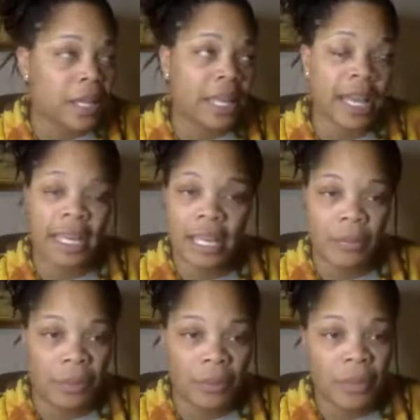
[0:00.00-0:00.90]
but they can't
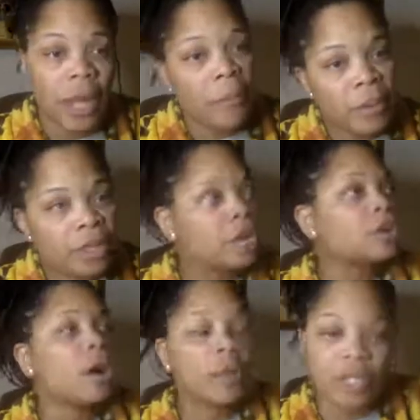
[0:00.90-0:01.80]
keep them. But they're
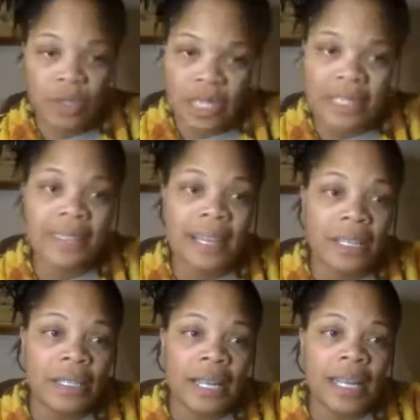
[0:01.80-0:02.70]
going to these
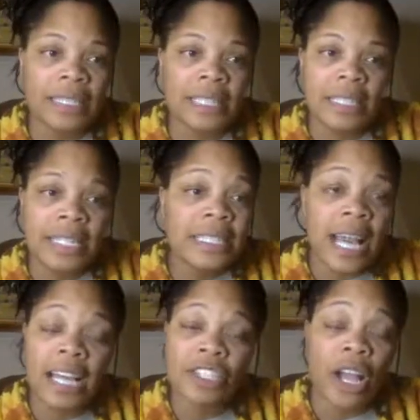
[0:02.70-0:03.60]
ding-a-lings, and these
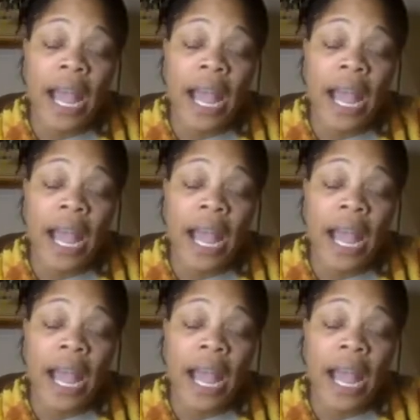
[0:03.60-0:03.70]
guys are